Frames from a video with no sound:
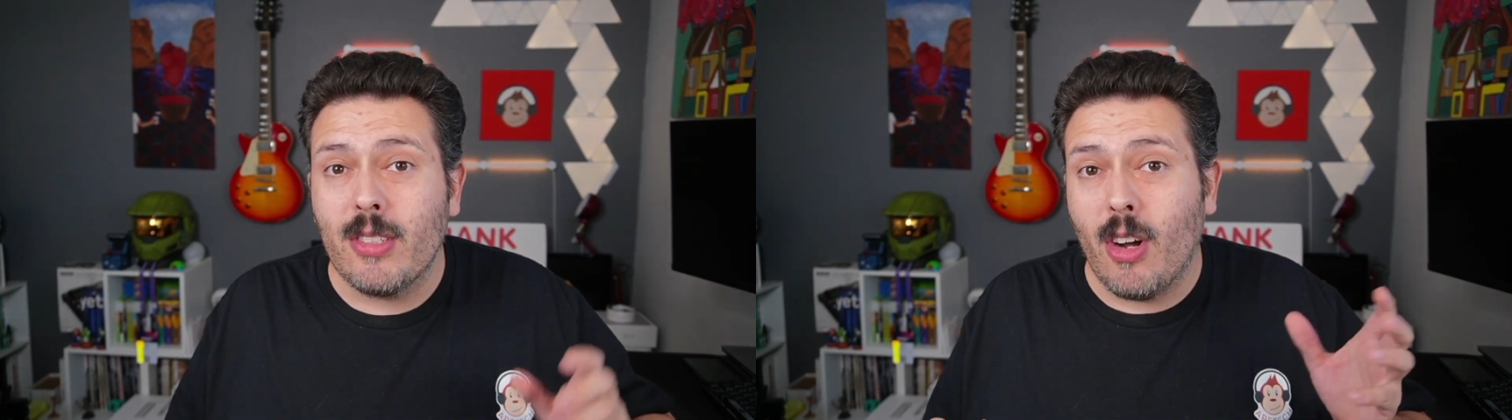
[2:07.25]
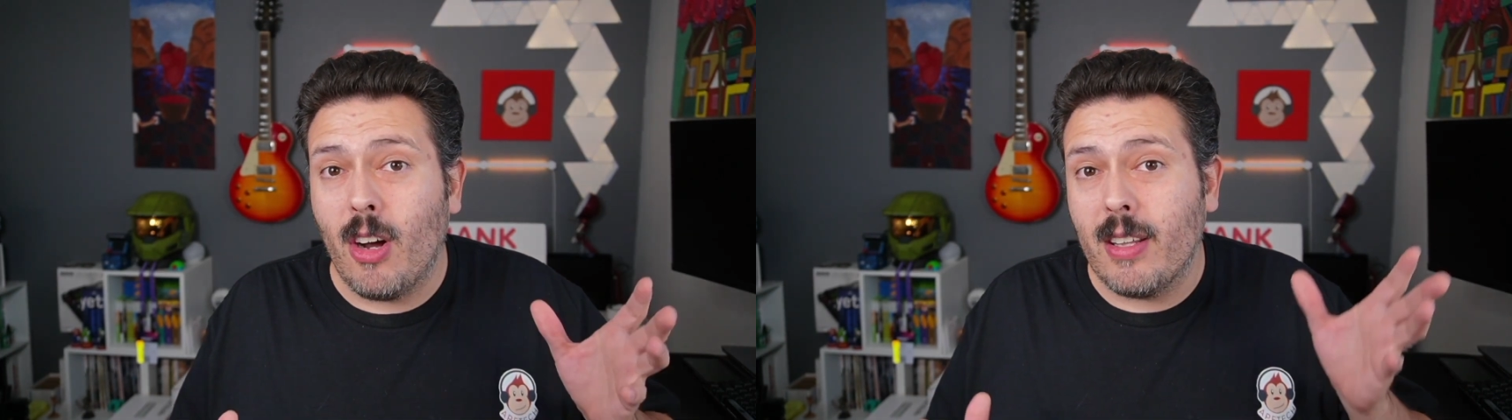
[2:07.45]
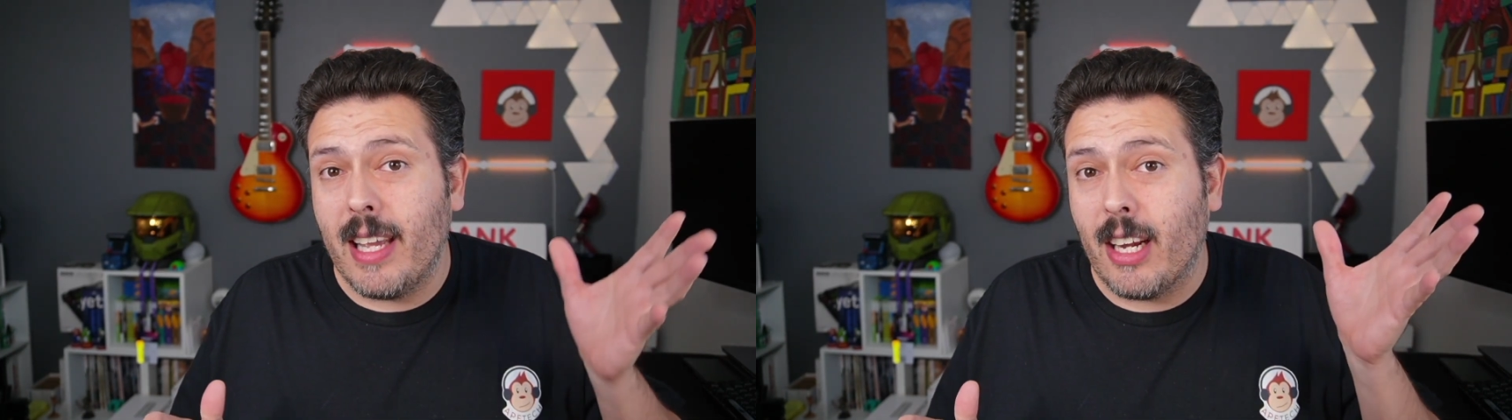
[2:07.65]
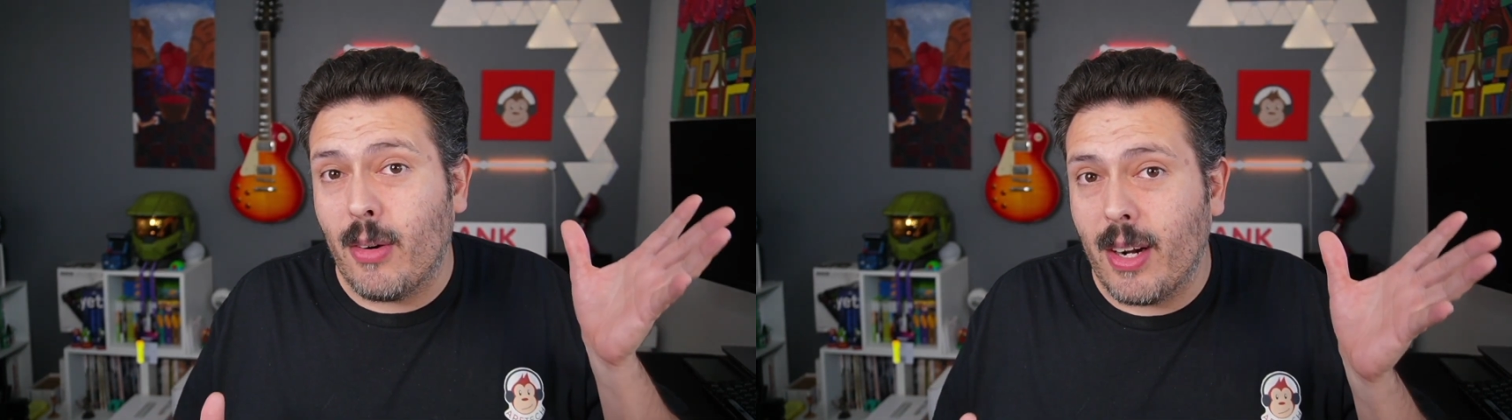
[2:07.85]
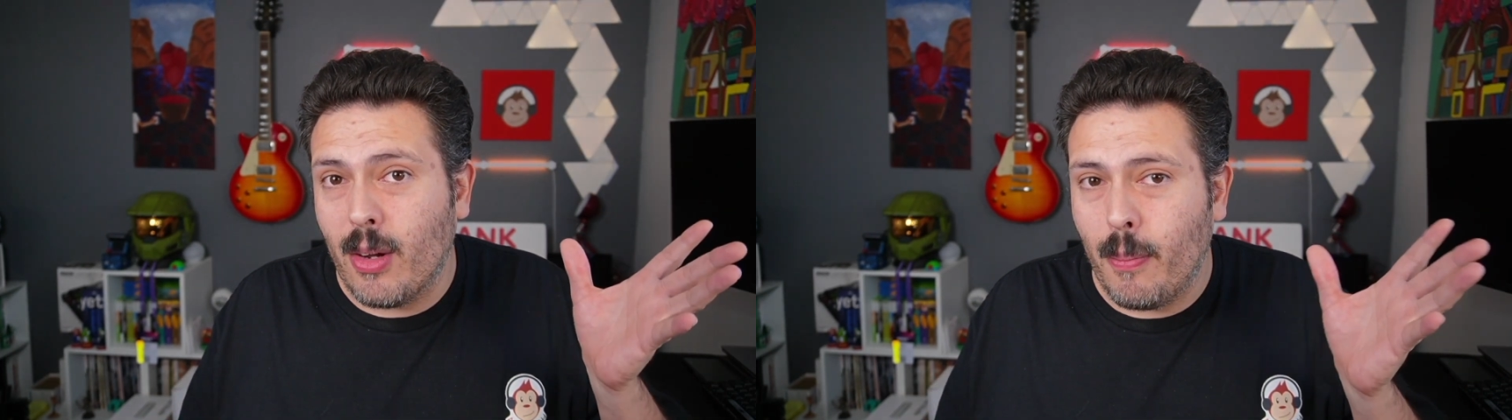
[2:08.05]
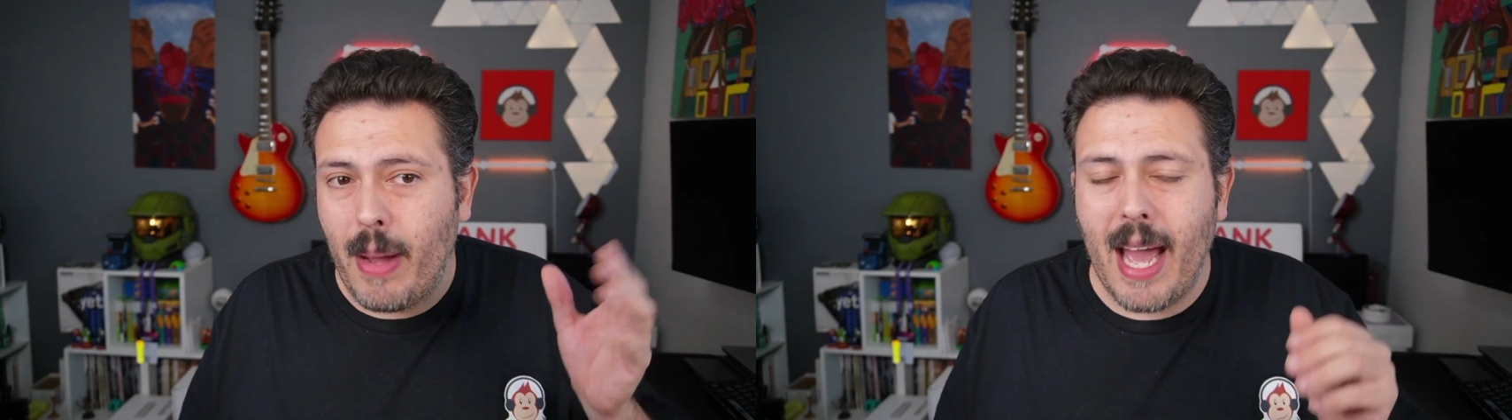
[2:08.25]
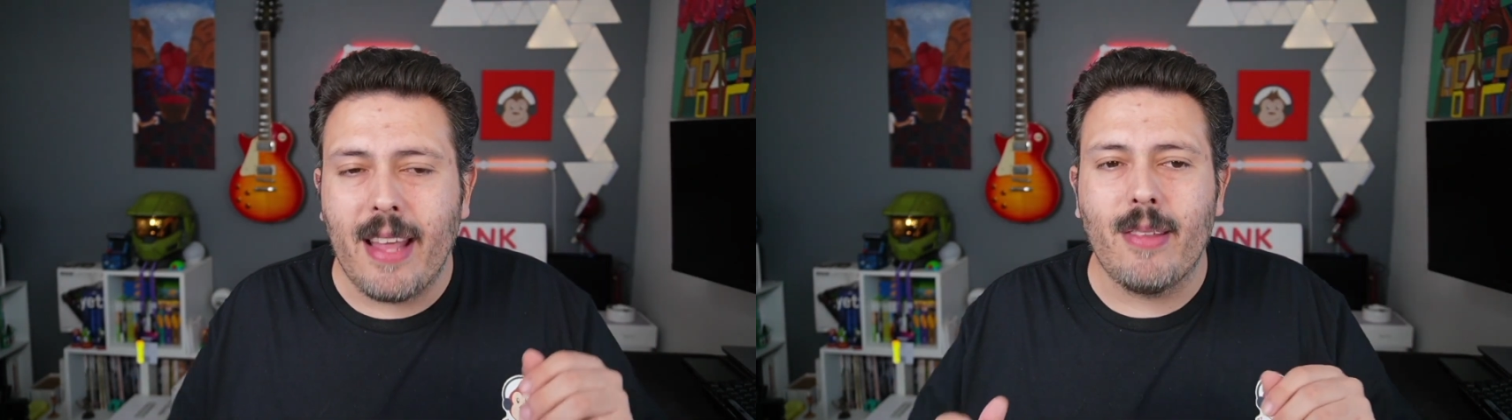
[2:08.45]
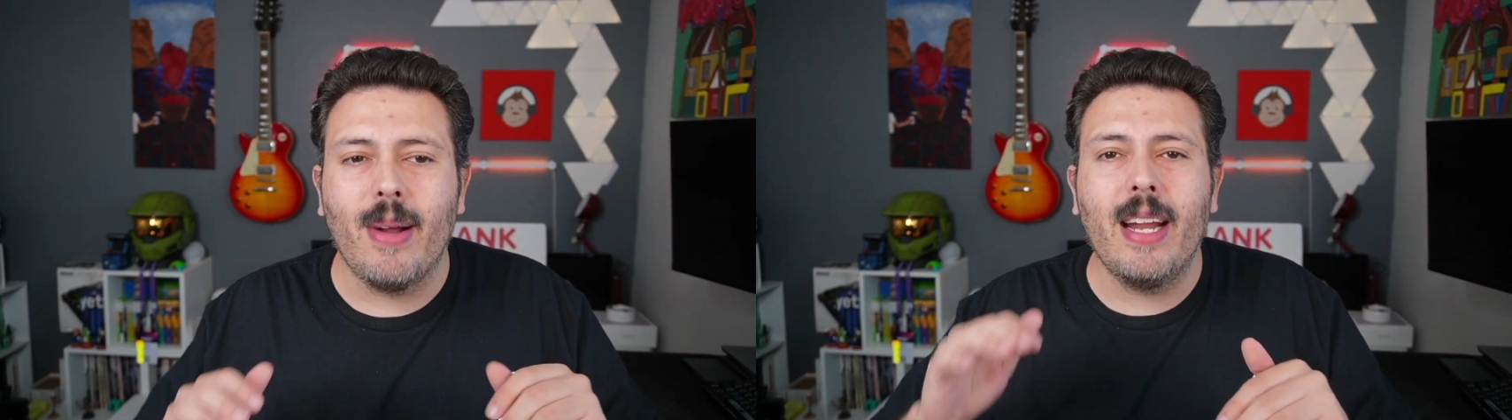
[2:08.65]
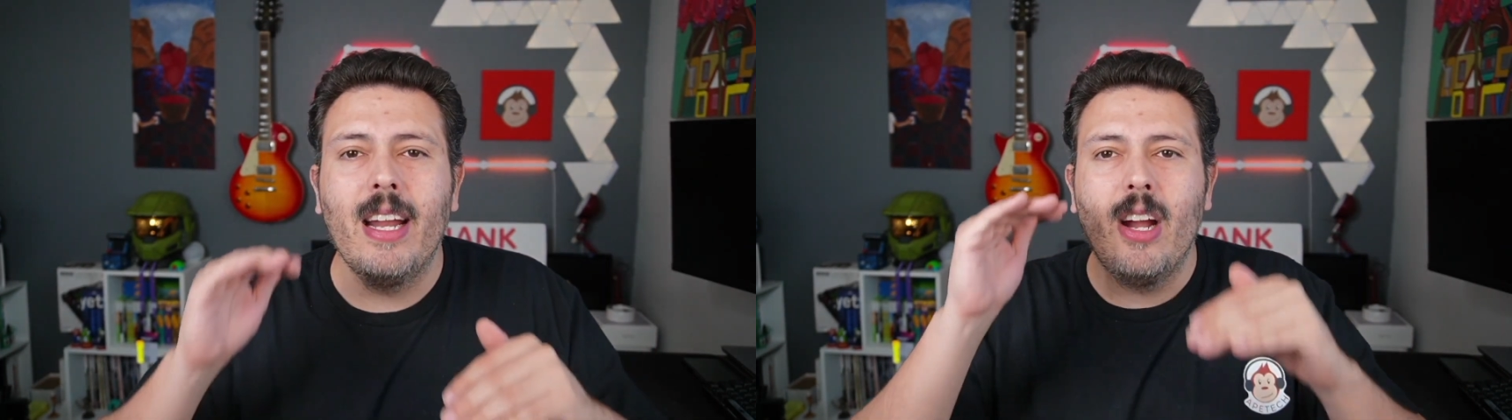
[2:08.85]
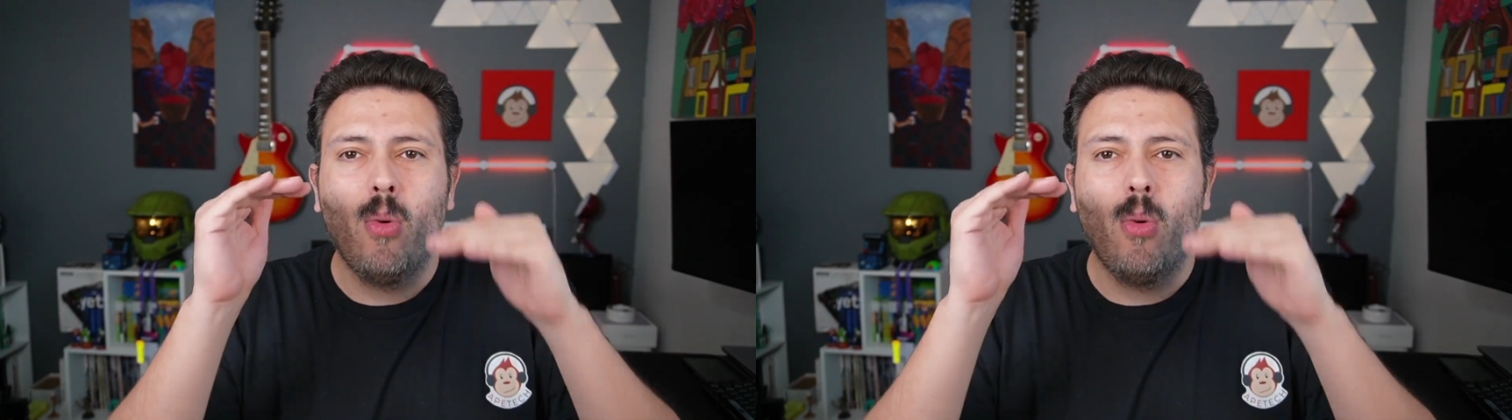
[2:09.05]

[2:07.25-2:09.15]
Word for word: called a critical path, right?